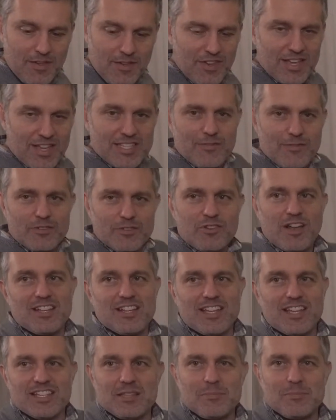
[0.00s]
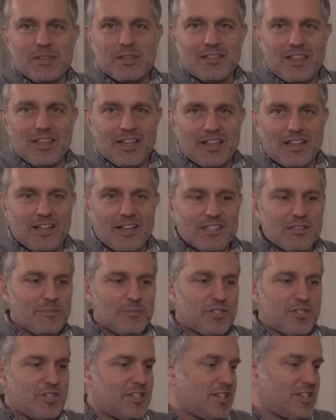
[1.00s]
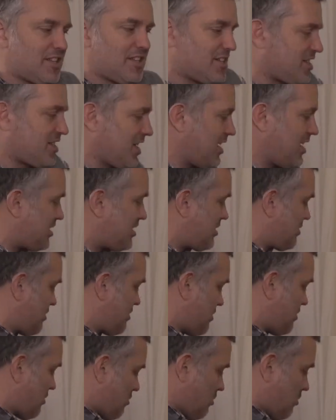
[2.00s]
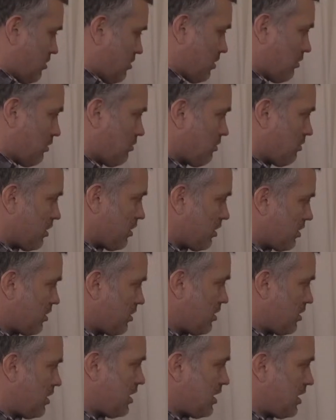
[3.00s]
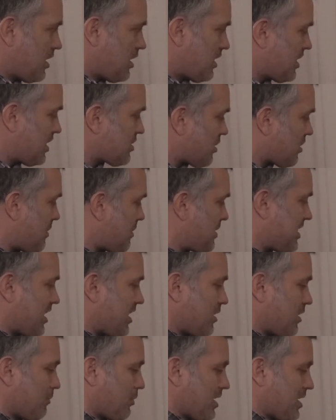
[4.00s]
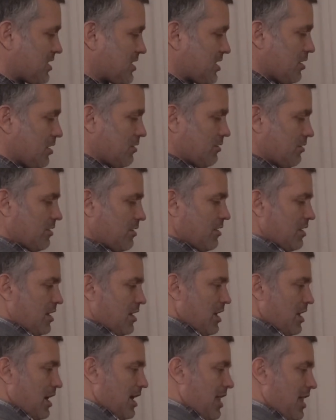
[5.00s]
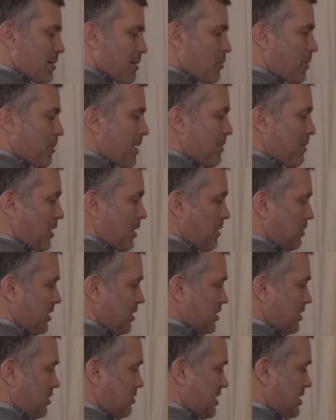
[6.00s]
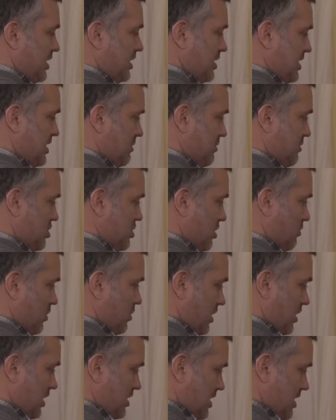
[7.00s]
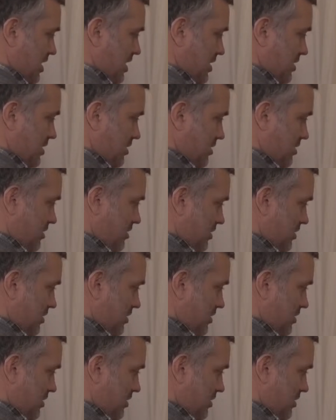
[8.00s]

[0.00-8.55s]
You guys ever tried to get something like custom machined in the States? Good Lord. Things are coming down in price though. A lot more people able to do CNC machine work these days.